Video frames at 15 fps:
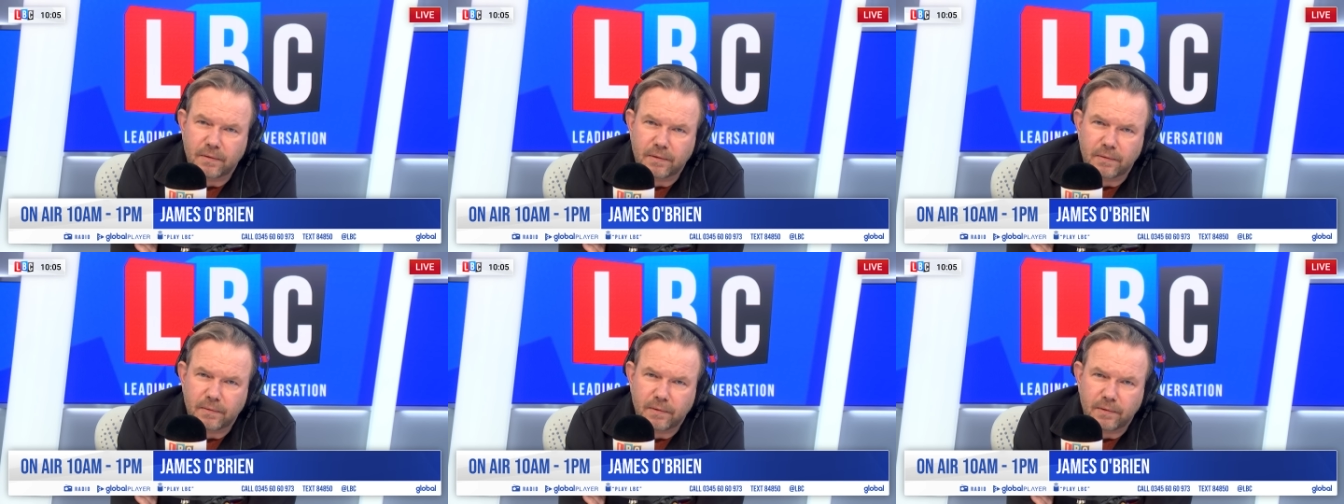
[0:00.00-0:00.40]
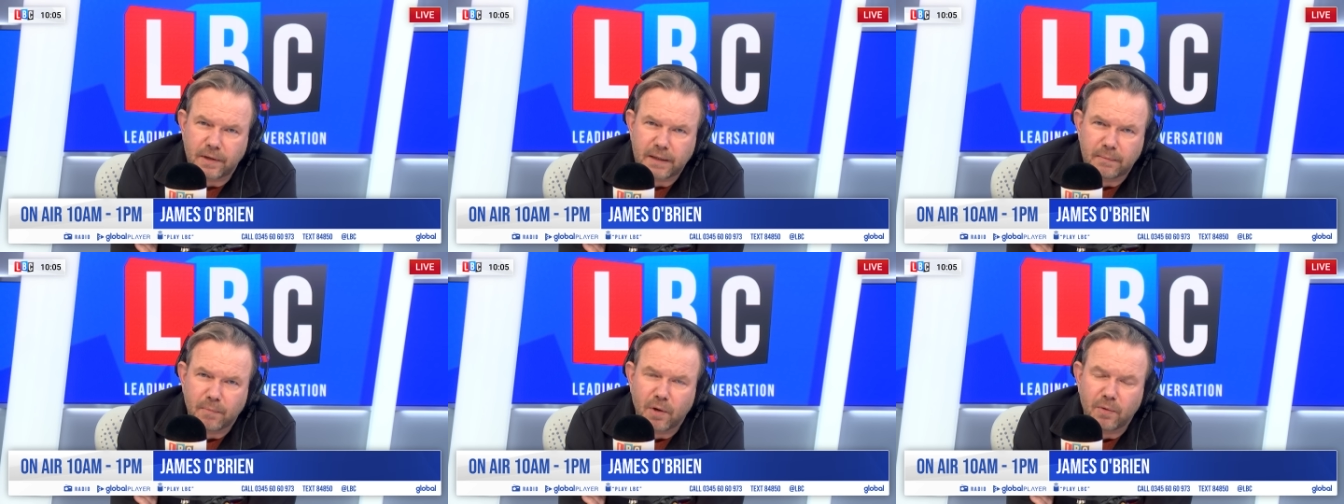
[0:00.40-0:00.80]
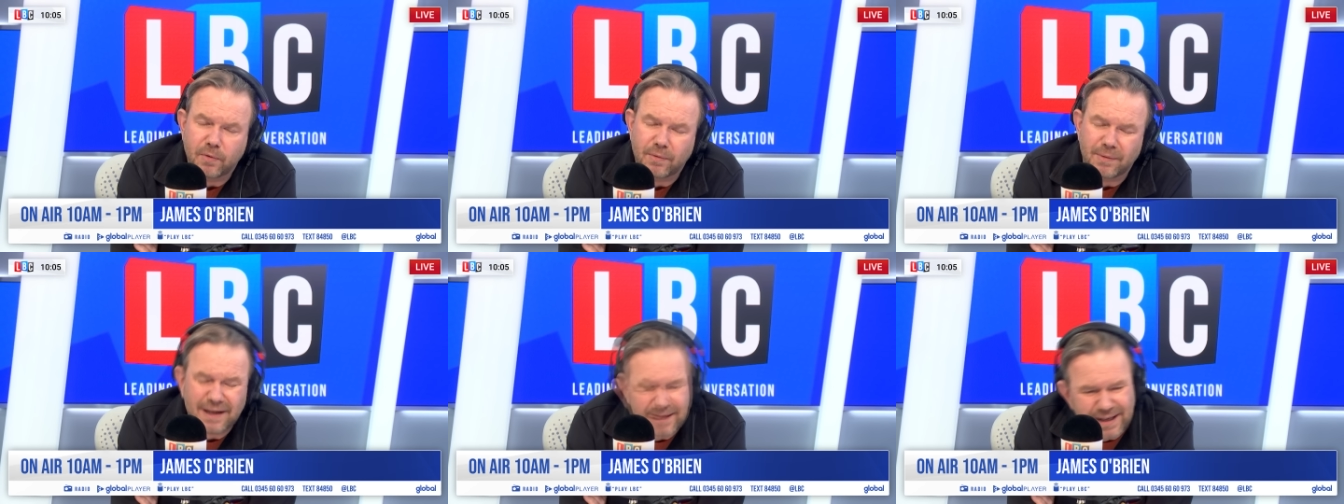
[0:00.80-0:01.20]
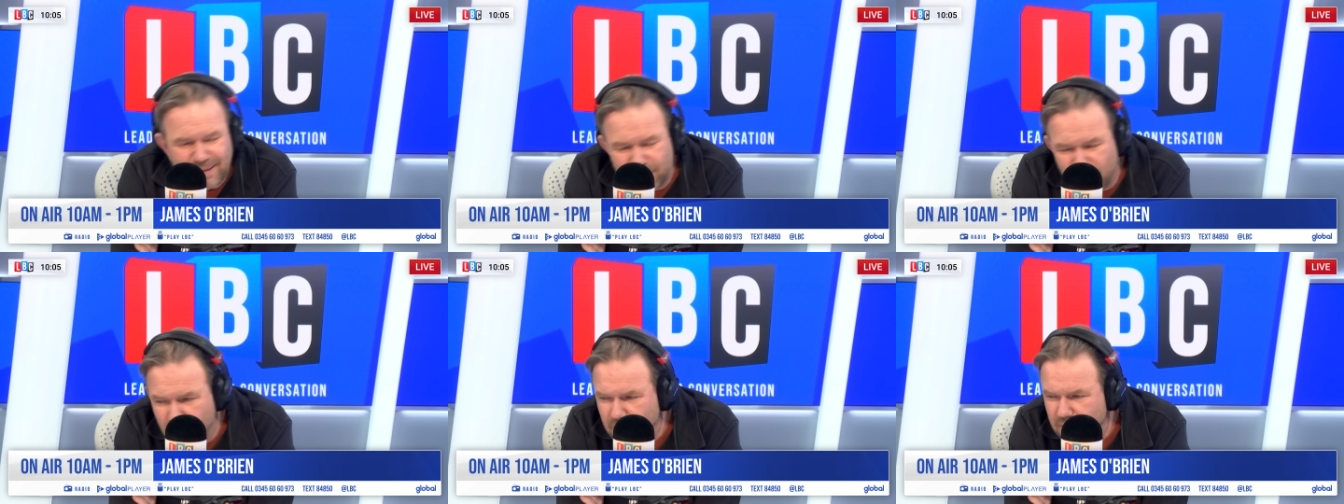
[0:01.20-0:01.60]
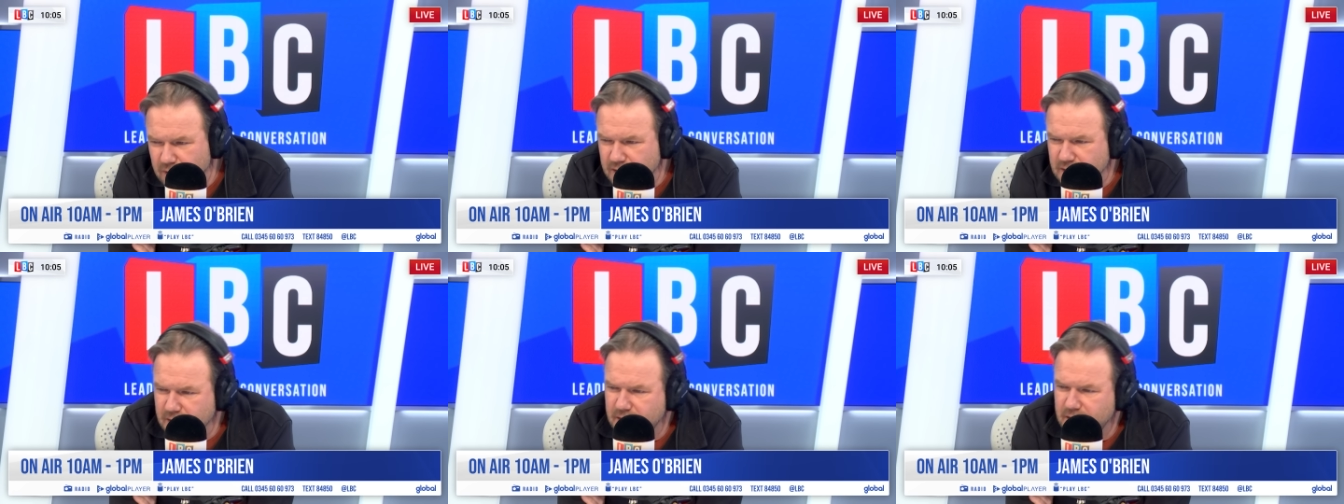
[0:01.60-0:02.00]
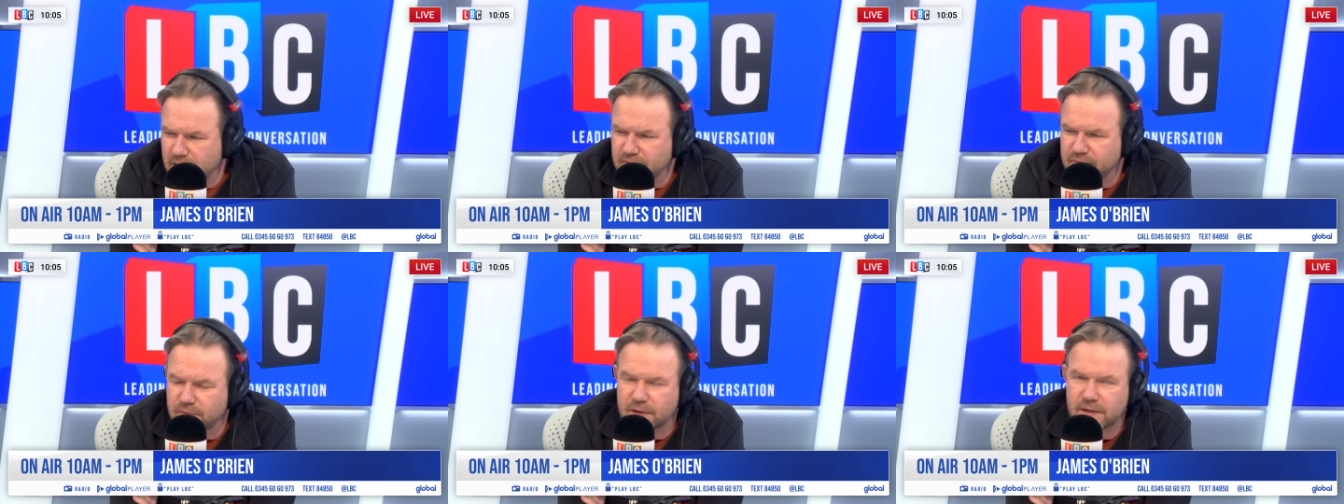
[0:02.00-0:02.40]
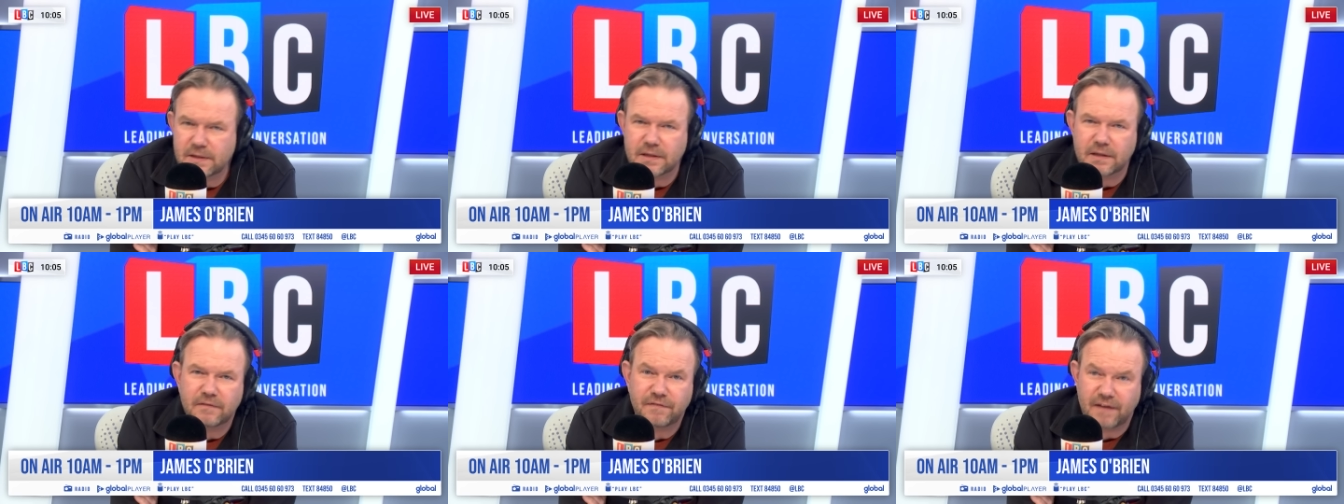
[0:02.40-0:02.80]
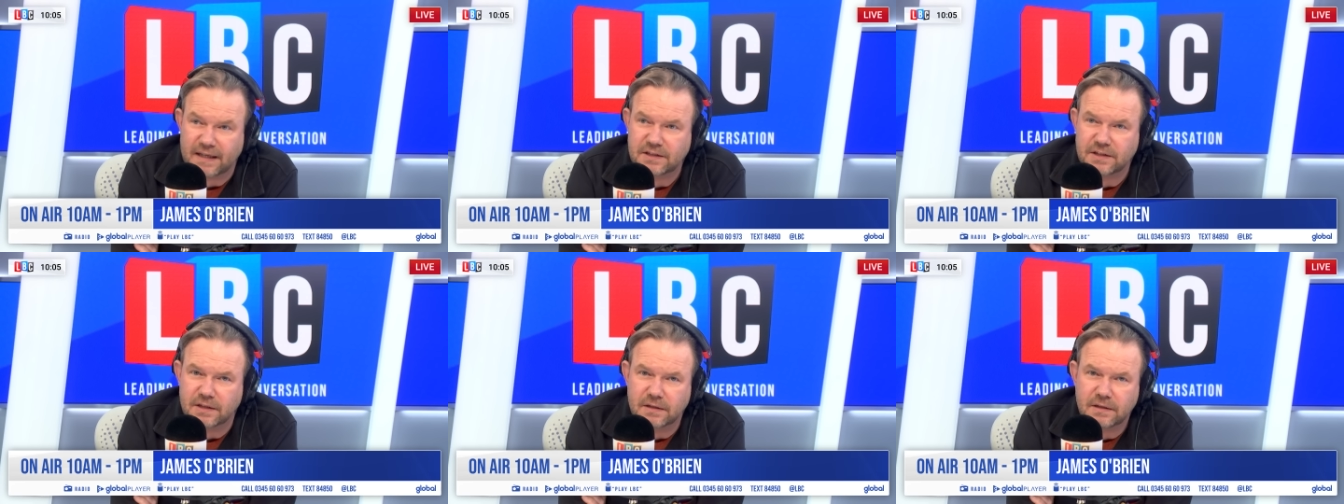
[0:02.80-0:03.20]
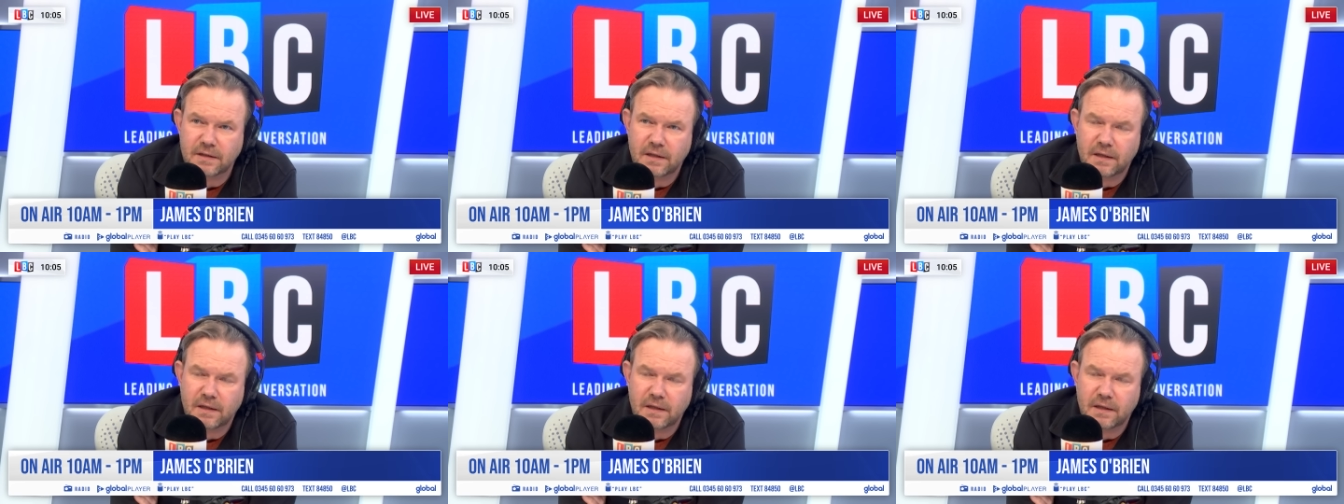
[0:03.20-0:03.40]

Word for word: or, or, immoral, well, immoral is a tough one, isn't it? Fashion